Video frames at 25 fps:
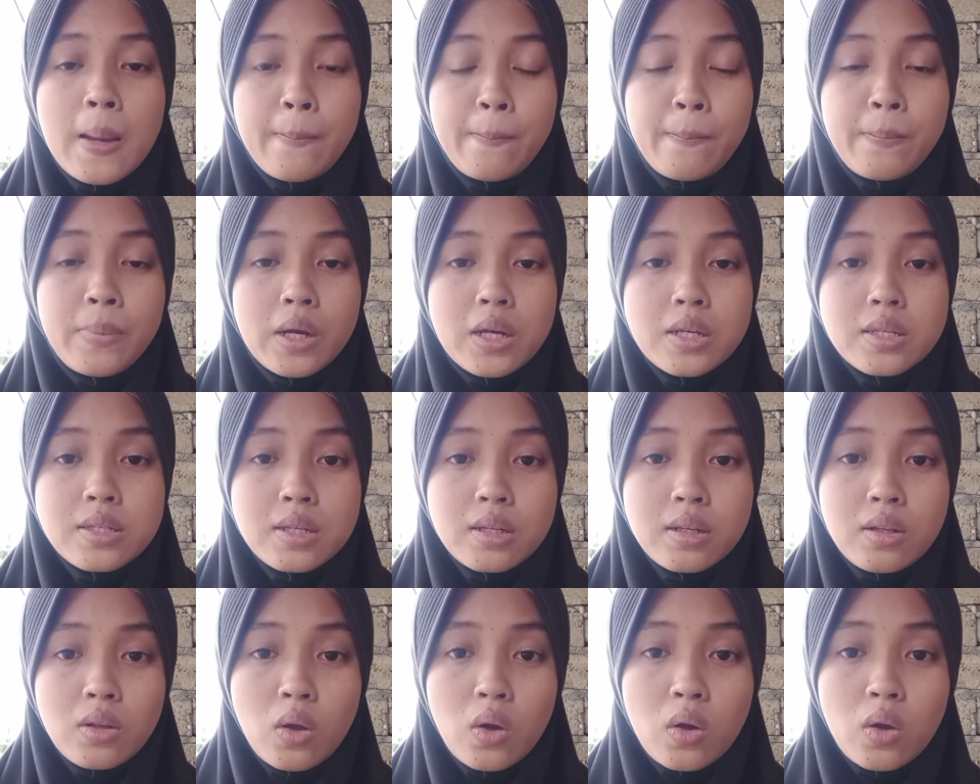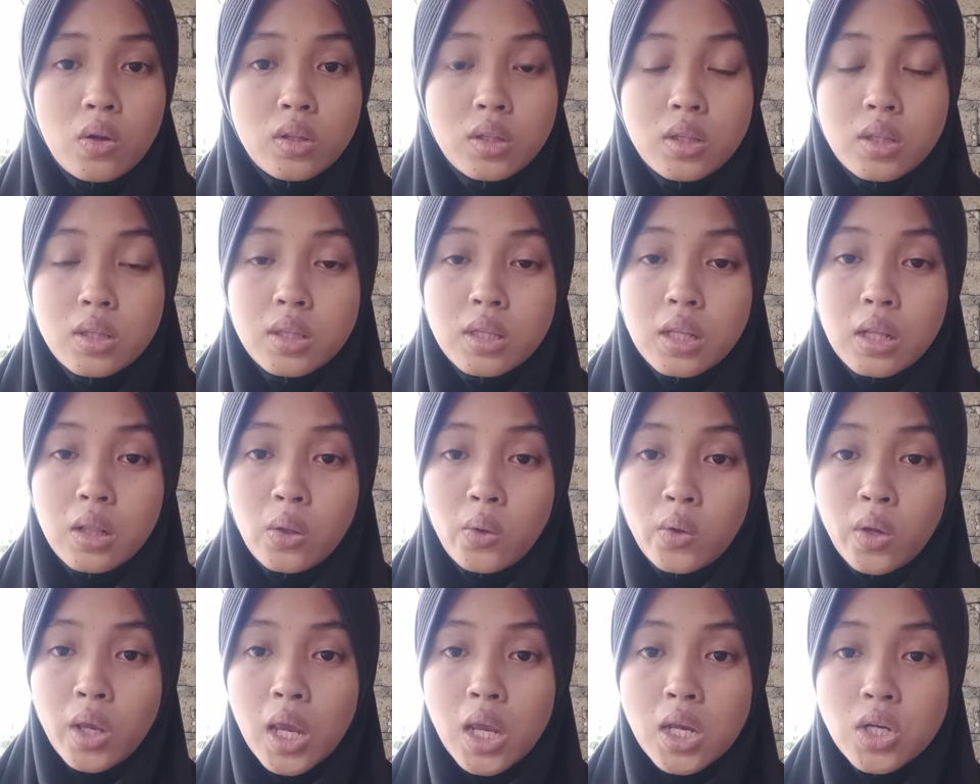based on the
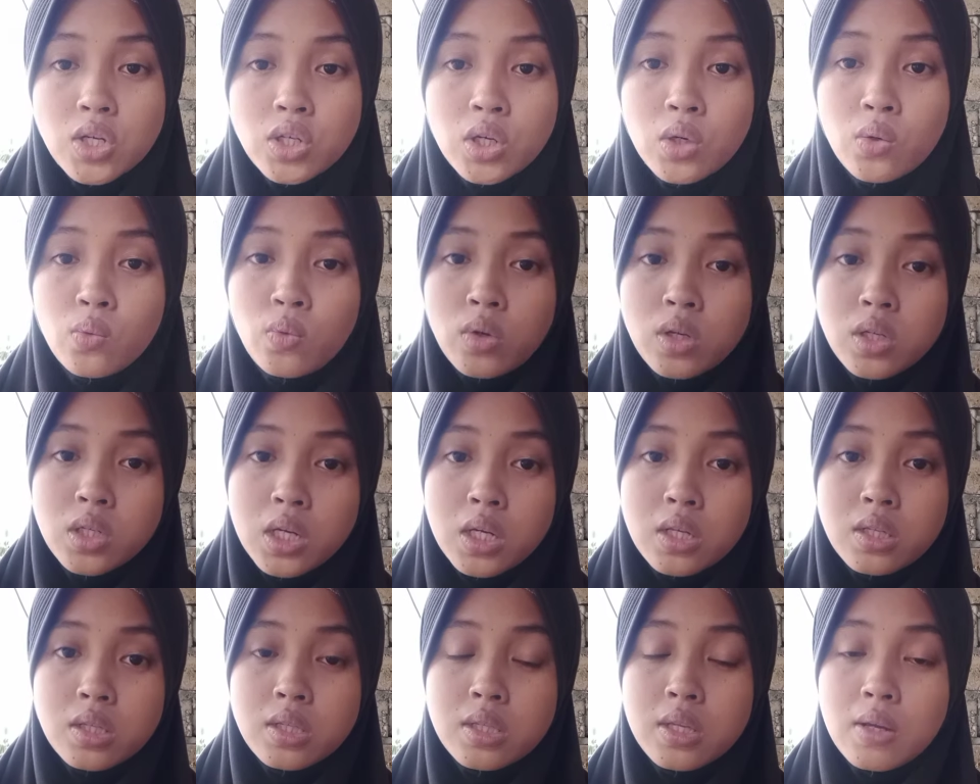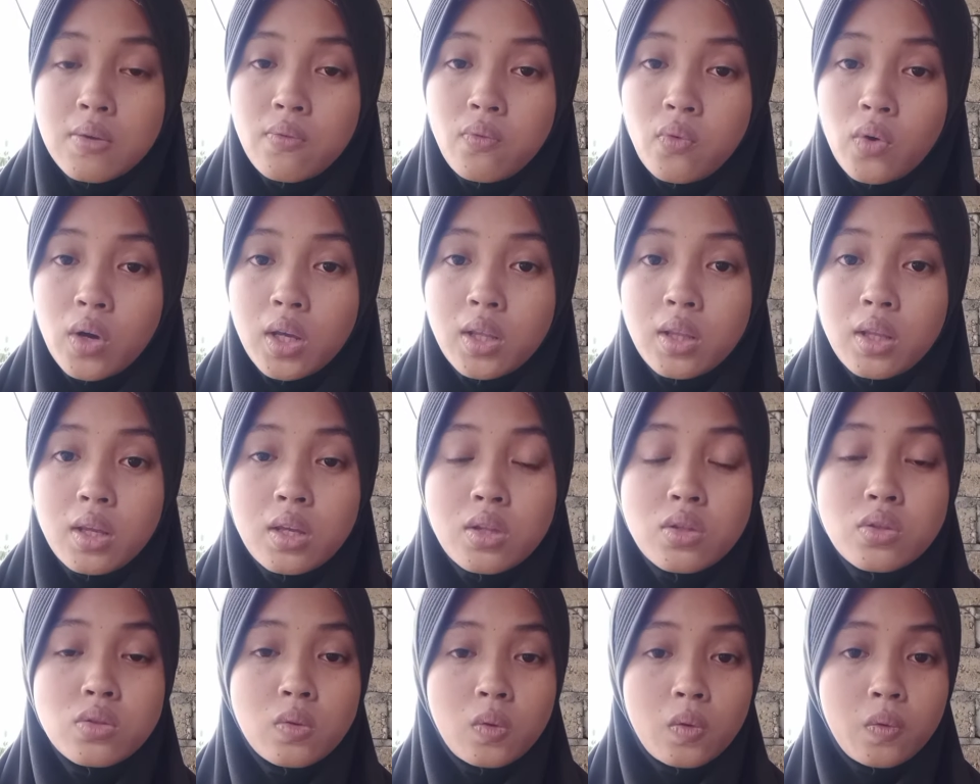location, which is divided
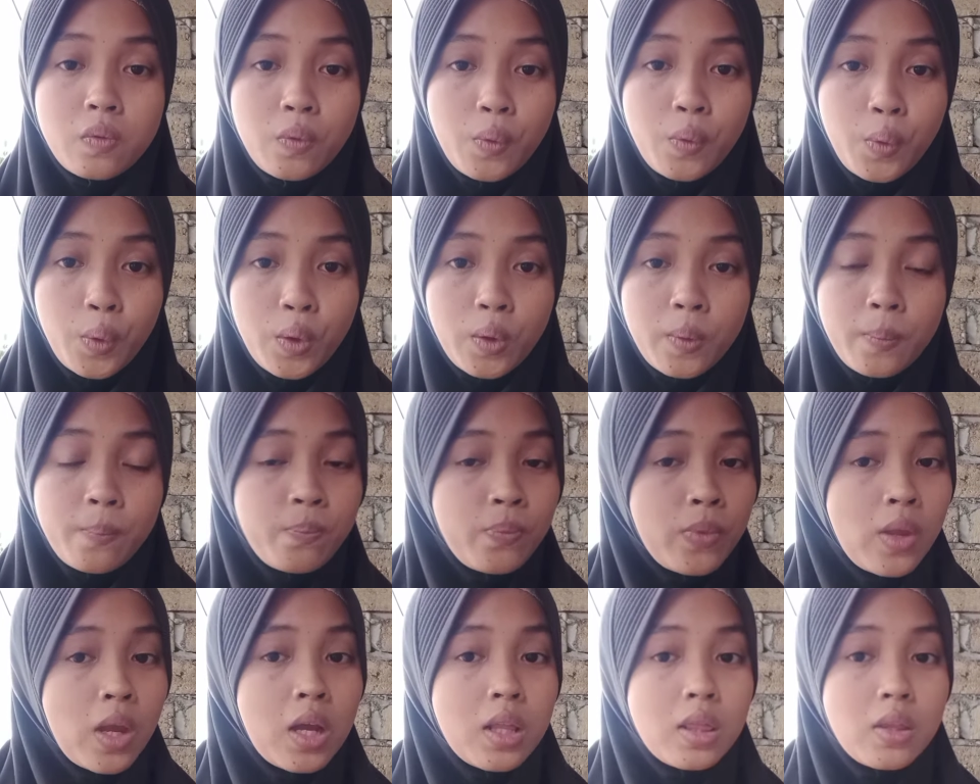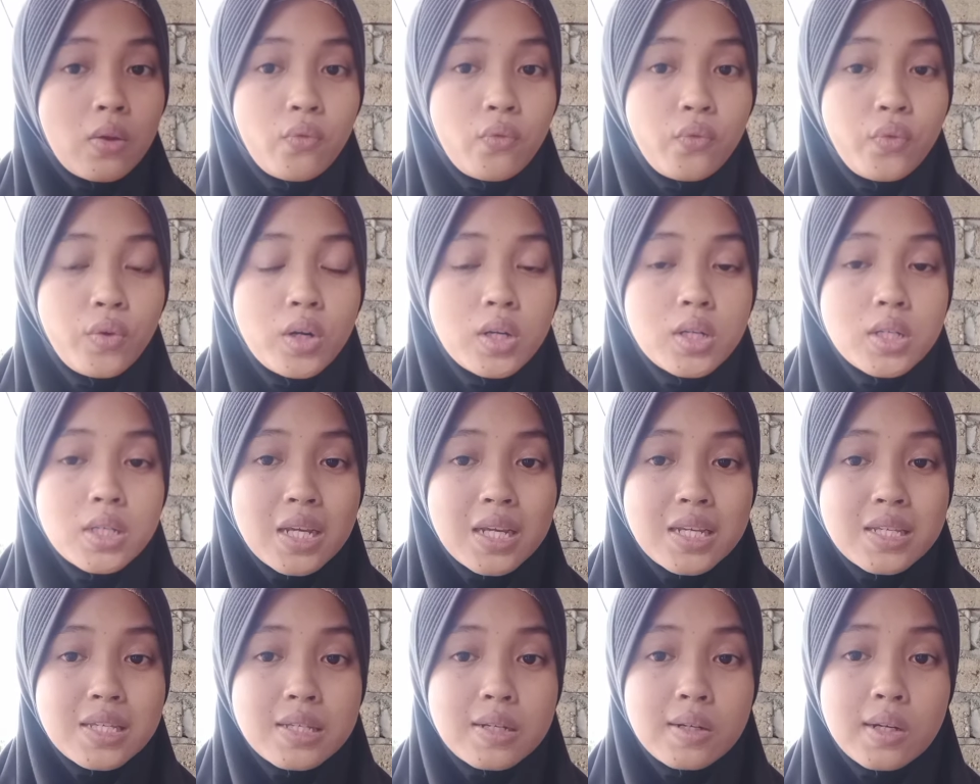into four. The first
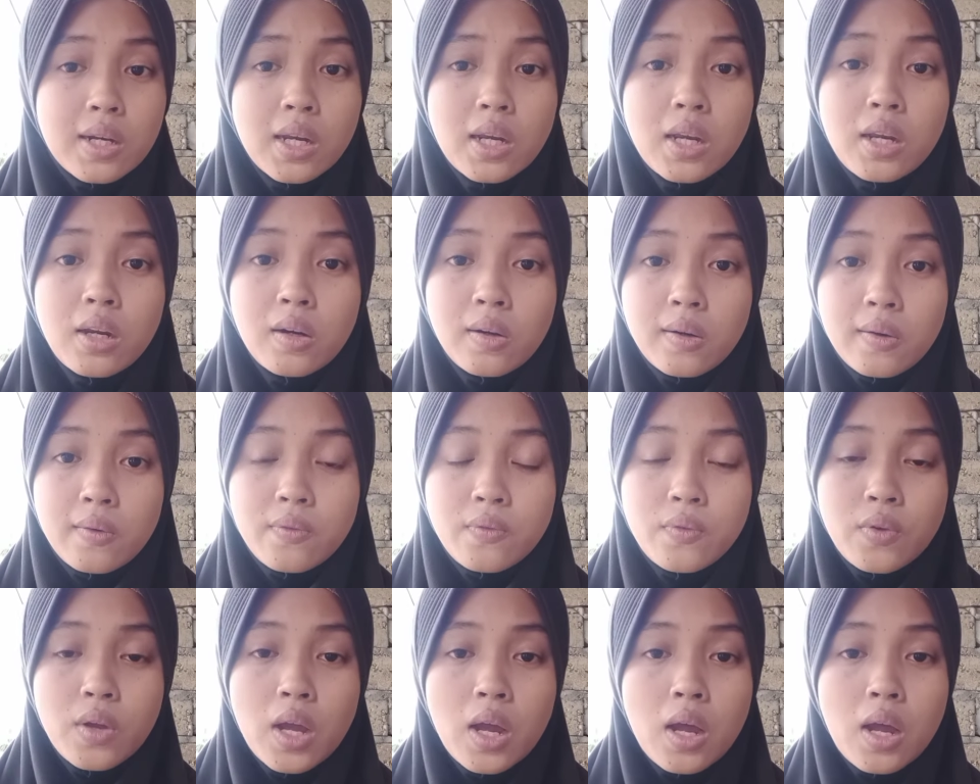is ring reef.